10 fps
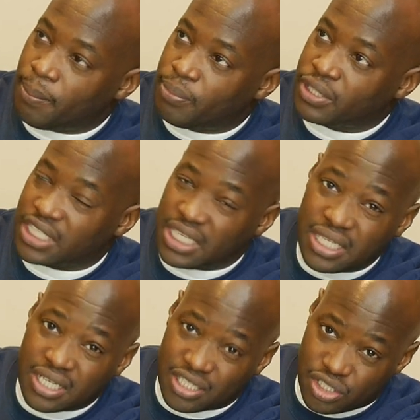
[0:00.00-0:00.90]
put the
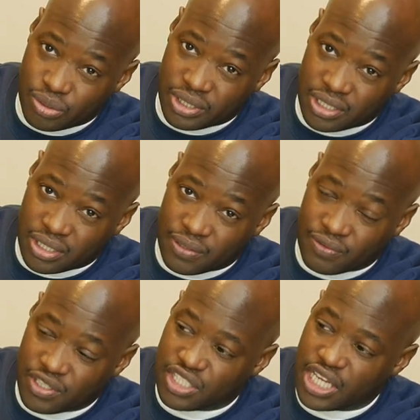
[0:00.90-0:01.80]
heat gun to it,
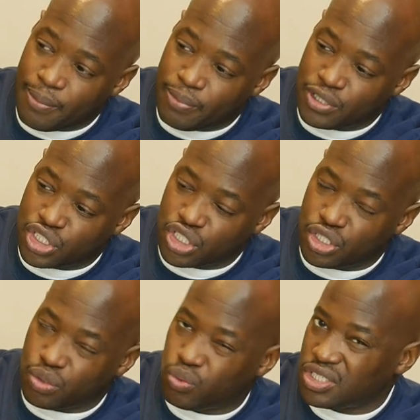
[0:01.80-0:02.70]
the
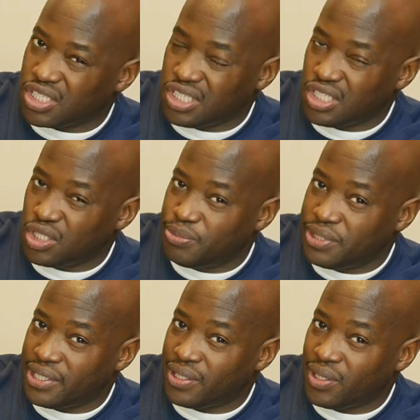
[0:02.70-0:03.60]
temperature was a little
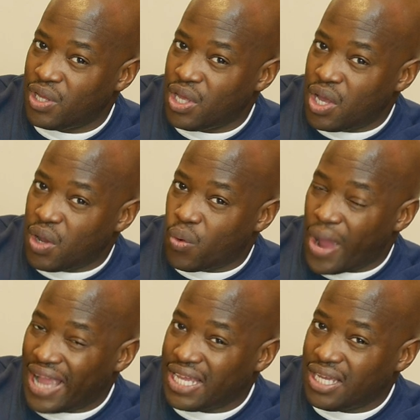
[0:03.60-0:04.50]
bit
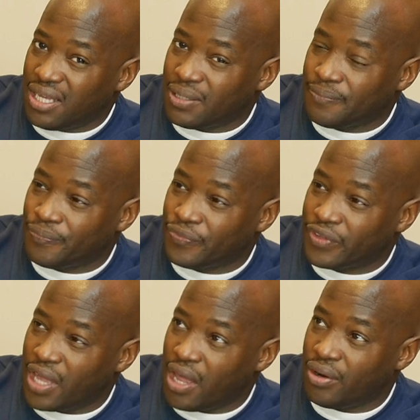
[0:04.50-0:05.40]
wacky.
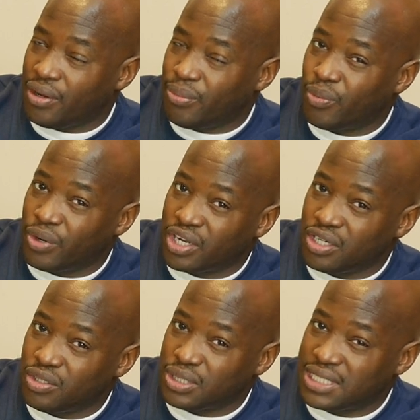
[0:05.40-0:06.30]
I don't know, but we're
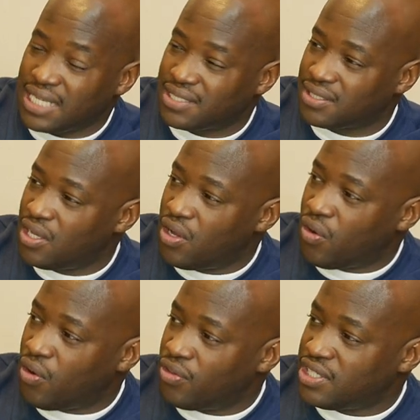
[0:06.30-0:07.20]
gonna do a test
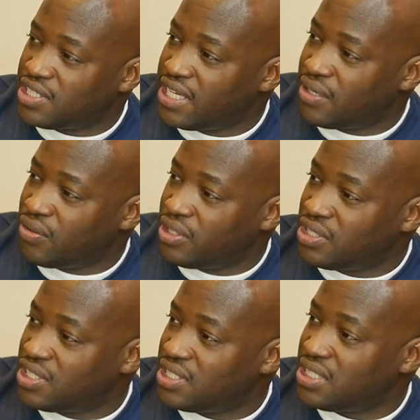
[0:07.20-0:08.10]
on this later
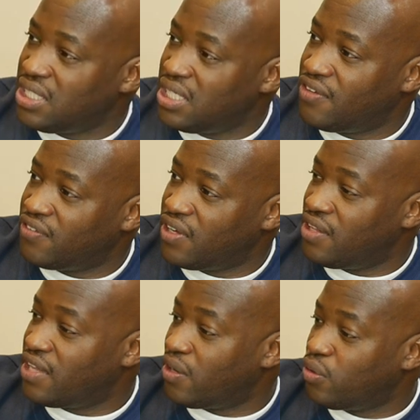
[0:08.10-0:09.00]
on to see if
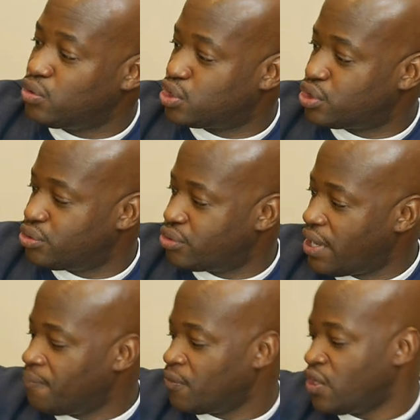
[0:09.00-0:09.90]
that holds true,
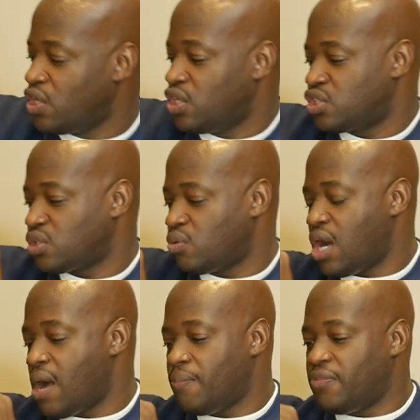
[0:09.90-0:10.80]
right?
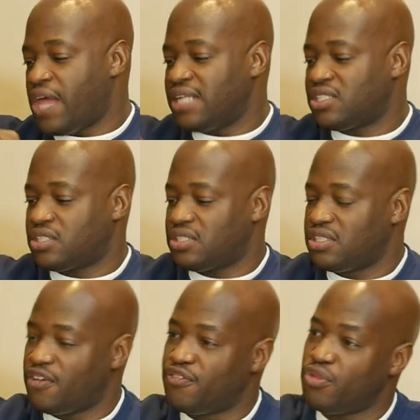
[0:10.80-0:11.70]
So that's
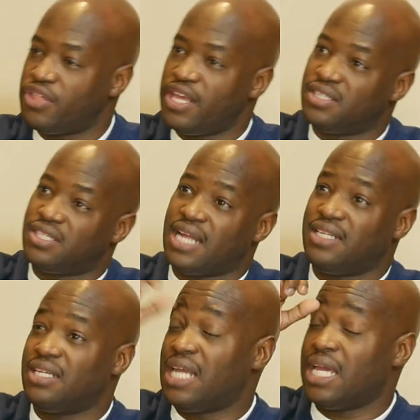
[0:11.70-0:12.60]
a few things that I
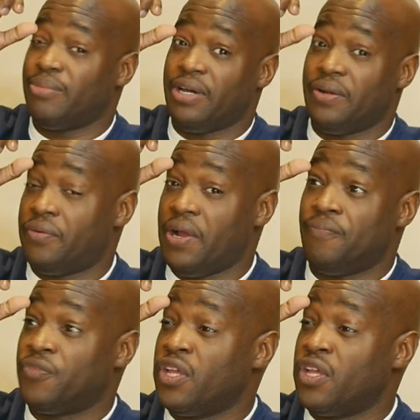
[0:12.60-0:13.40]
didn't like about it, right?